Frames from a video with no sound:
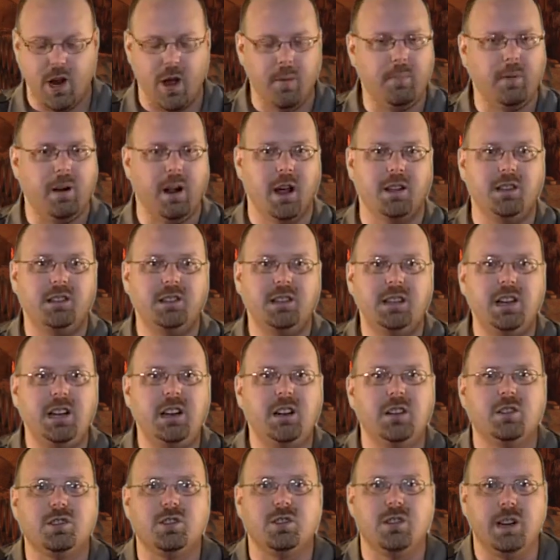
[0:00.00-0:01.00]
chomping on
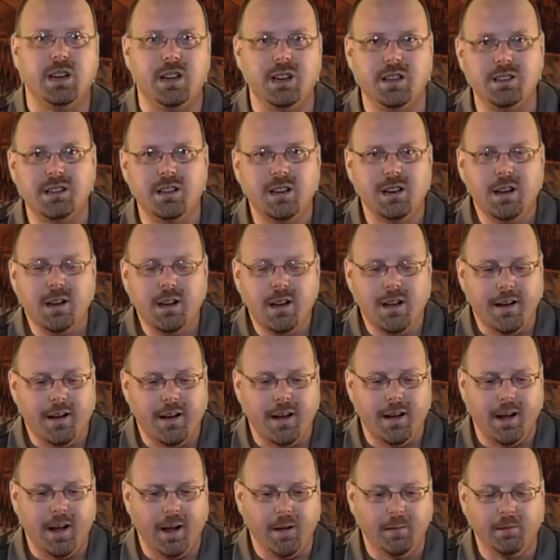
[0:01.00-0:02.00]
cedar trees,
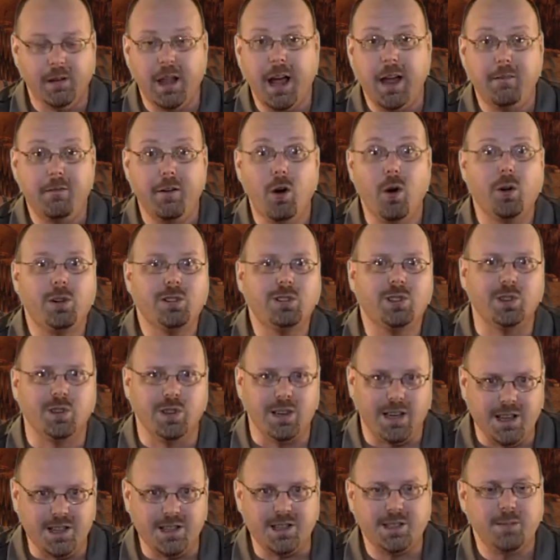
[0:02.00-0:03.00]
um, live oak
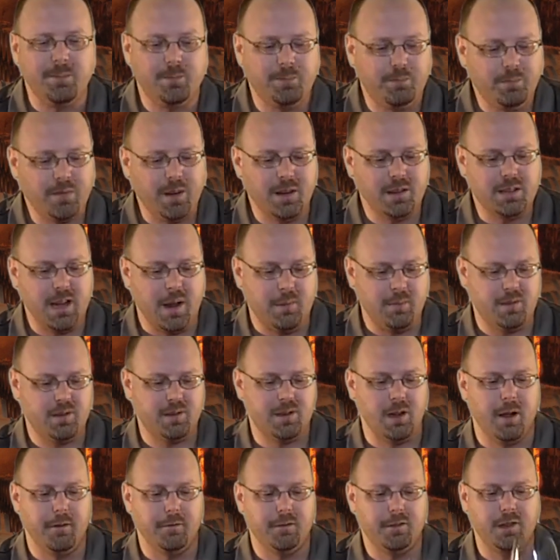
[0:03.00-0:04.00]
trees, type
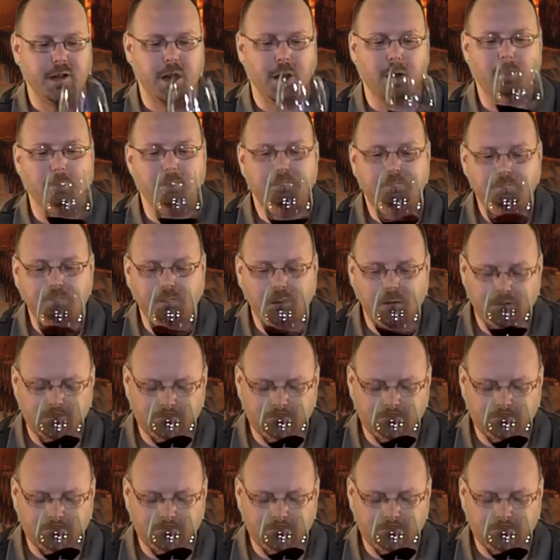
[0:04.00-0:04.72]
of stuff. So